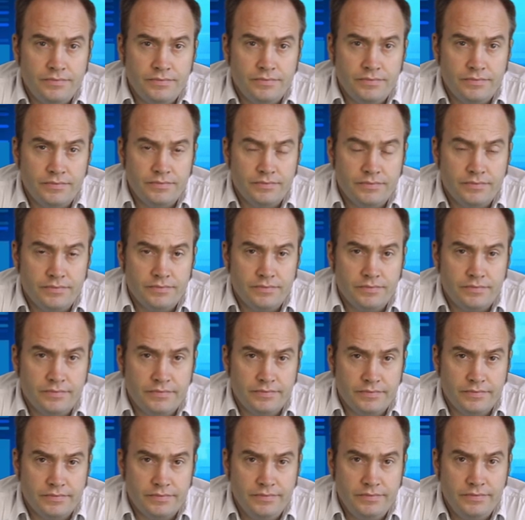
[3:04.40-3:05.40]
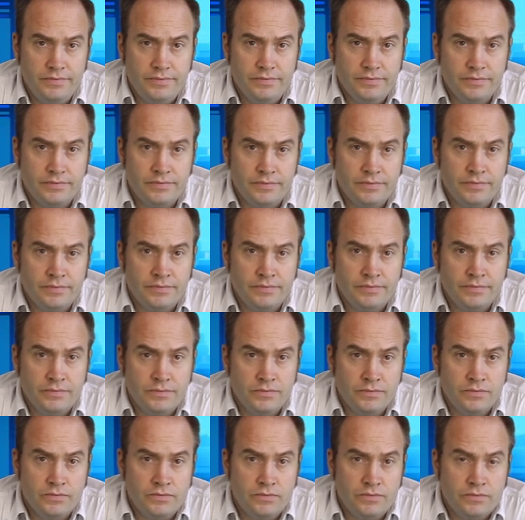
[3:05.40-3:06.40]

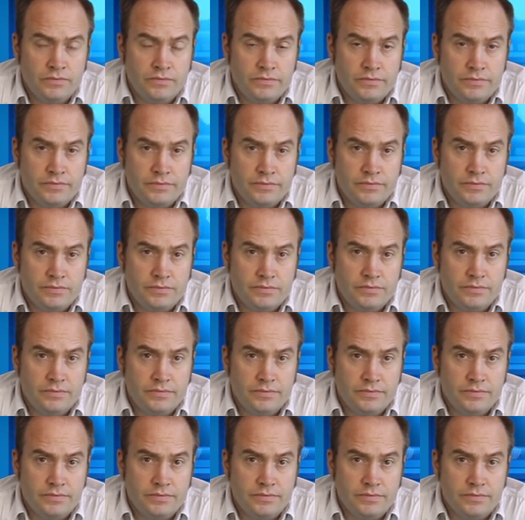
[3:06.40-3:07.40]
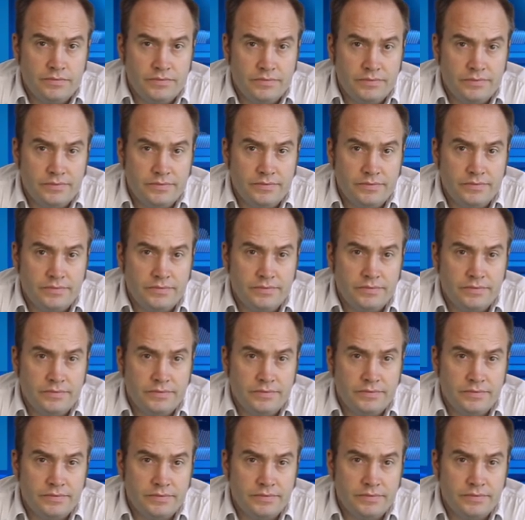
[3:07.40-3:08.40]

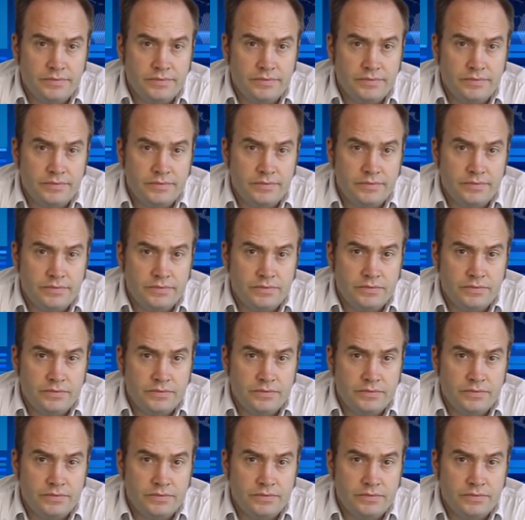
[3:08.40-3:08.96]
No words are spoken by the person on screen.